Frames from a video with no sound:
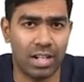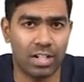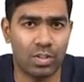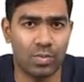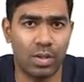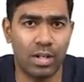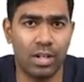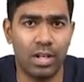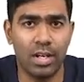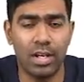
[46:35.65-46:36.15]
as
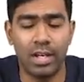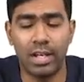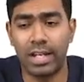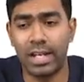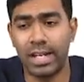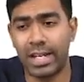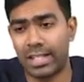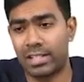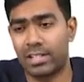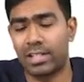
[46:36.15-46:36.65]
well.
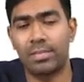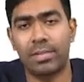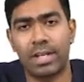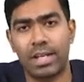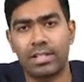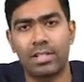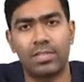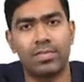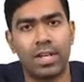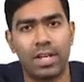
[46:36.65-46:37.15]
In extreme
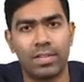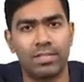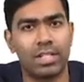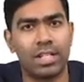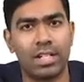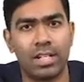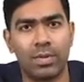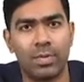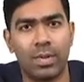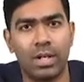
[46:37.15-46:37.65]
cases, we have
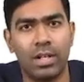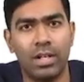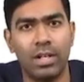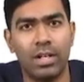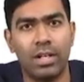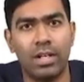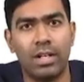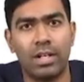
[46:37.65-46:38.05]
seen even